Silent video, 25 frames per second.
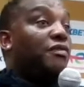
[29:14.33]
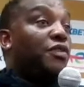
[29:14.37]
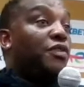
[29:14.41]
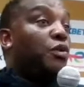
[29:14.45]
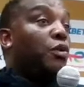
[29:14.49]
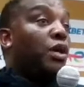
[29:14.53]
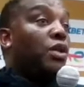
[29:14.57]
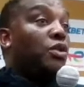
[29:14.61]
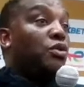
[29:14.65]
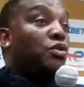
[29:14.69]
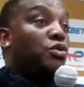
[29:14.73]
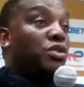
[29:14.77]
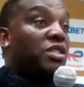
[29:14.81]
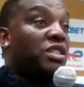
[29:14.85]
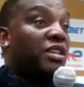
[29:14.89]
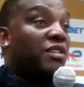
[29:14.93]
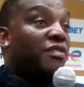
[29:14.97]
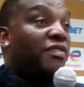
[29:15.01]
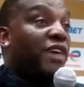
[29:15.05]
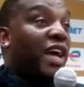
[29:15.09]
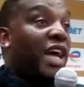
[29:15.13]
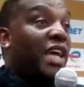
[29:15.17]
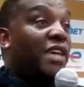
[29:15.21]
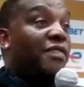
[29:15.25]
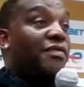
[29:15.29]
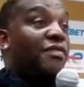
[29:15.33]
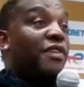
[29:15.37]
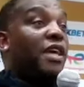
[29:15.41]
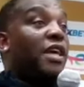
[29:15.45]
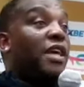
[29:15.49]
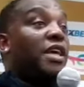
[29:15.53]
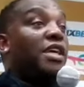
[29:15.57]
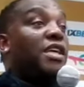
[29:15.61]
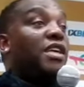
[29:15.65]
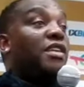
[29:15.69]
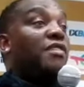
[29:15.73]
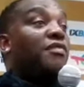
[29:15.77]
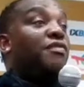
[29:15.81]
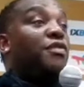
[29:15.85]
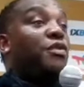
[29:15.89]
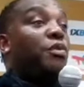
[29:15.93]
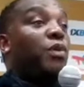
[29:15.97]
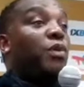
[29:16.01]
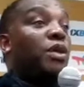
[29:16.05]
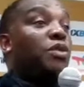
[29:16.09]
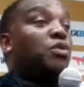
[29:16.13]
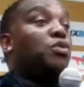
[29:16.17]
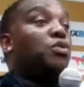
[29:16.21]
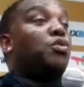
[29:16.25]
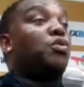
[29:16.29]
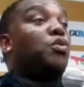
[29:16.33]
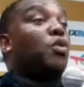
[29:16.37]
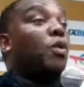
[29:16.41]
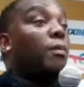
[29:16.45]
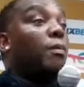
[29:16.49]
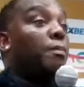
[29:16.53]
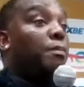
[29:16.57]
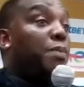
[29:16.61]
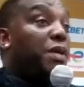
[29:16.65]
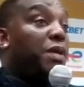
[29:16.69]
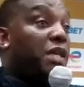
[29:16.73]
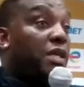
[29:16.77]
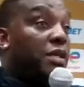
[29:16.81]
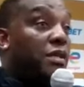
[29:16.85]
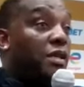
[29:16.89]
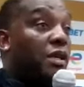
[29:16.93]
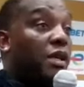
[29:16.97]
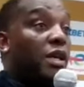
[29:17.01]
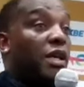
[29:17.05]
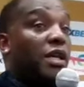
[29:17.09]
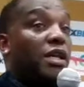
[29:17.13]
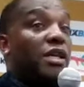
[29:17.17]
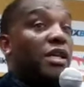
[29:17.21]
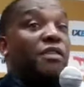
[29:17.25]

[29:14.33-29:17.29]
If you want to survive, if you want to compete,